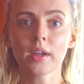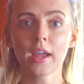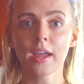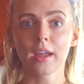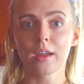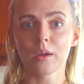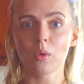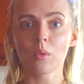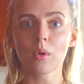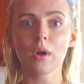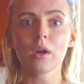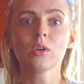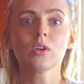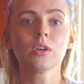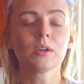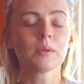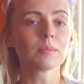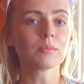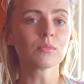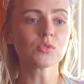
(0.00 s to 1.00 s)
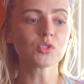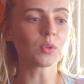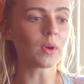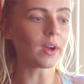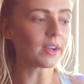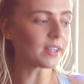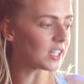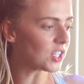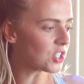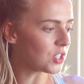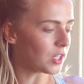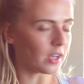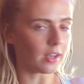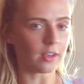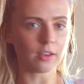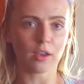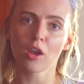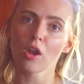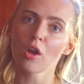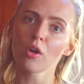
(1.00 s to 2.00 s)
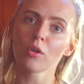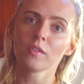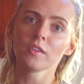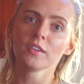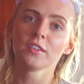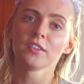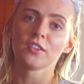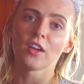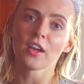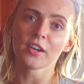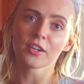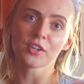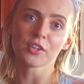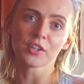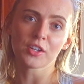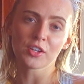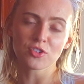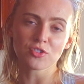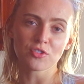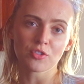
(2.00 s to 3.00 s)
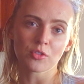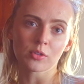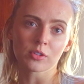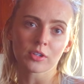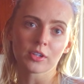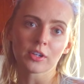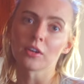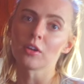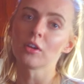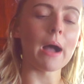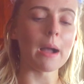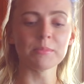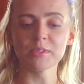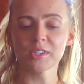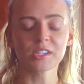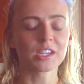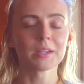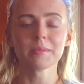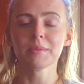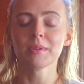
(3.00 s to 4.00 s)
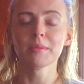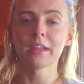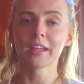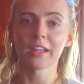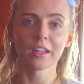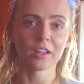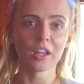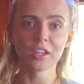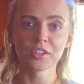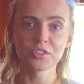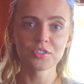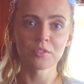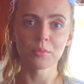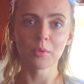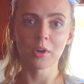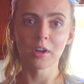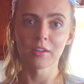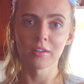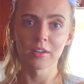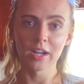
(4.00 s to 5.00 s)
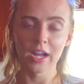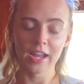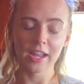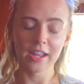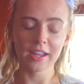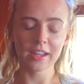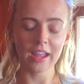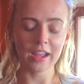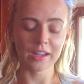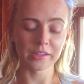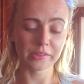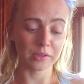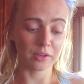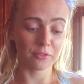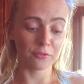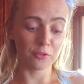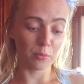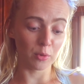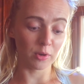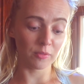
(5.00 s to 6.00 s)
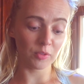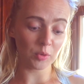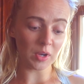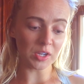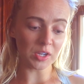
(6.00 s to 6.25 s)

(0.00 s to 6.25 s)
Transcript: Okay, welcome to our kitchen. No, this is not a cooking tutorial. I'm just gonna be making lunch while I answer a few more of the